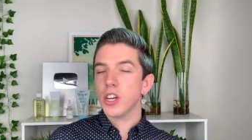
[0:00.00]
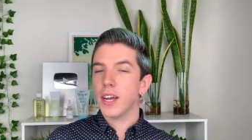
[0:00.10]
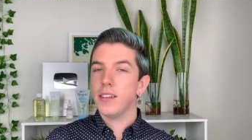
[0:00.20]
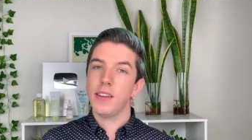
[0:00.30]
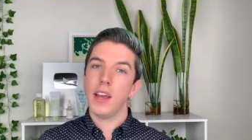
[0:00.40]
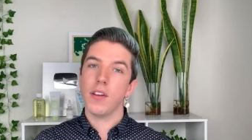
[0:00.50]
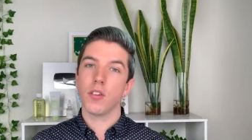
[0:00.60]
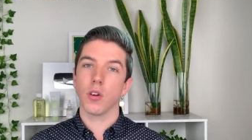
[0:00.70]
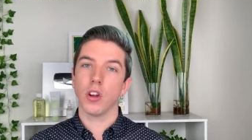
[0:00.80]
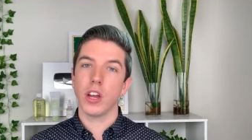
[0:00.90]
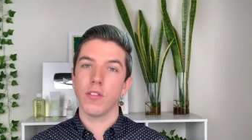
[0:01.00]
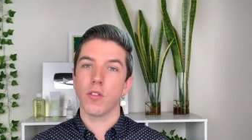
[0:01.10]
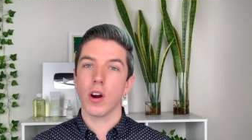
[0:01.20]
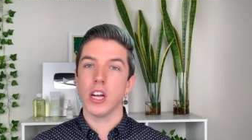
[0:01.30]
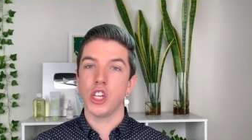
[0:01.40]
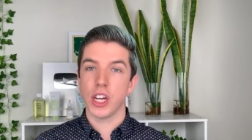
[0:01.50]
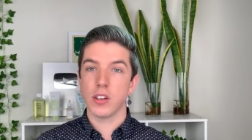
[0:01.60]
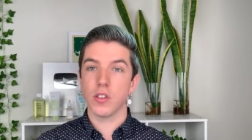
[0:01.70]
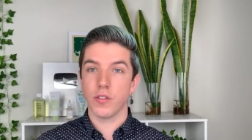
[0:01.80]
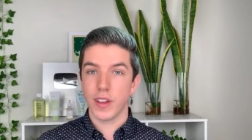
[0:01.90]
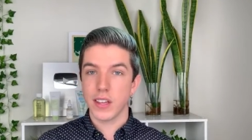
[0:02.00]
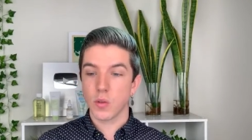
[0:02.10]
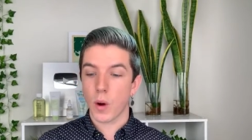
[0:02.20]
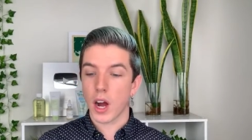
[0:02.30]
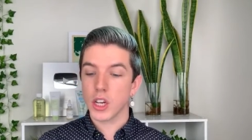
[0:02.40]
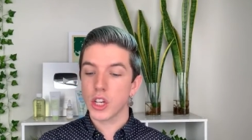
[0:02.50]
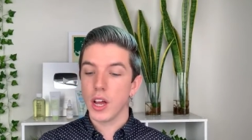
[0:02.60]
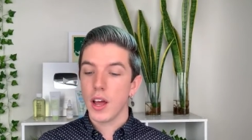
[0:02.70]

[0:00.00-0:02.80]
I'd say, if you're looking for a gentle face wash.